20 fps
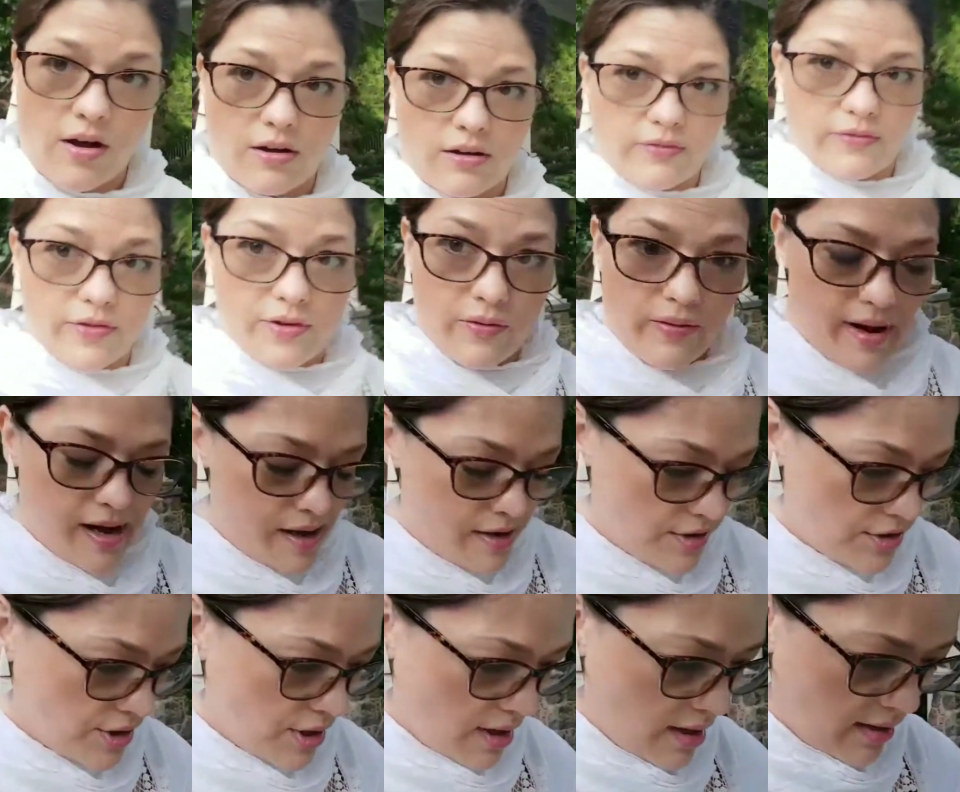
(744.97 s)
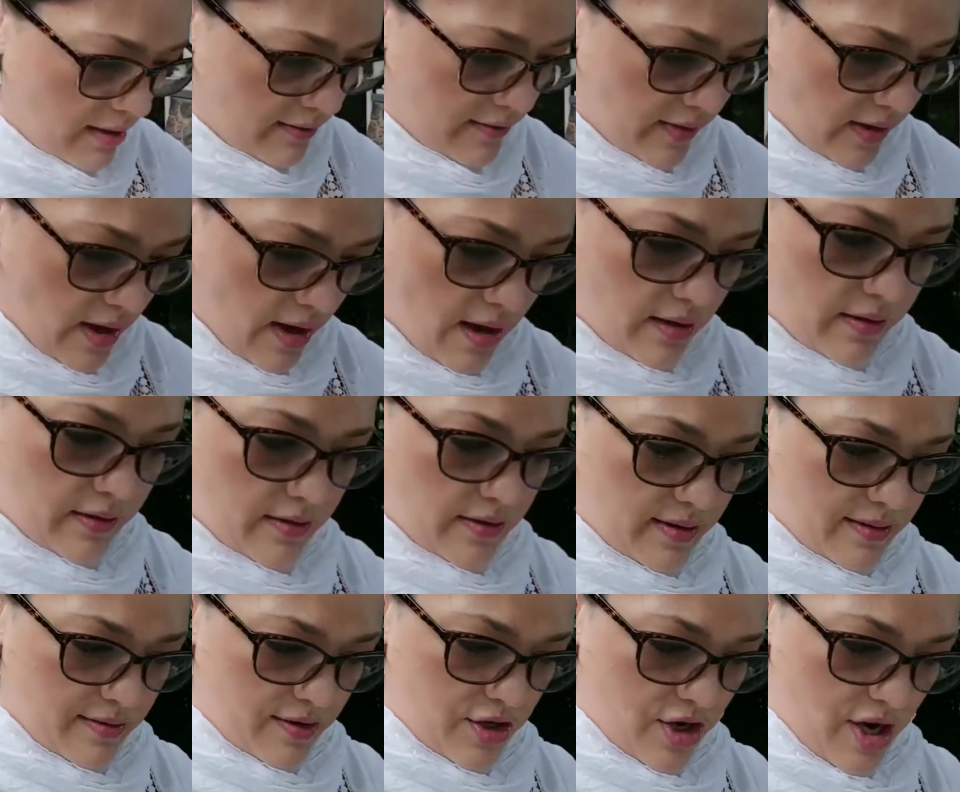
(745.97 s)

all of the range of colors and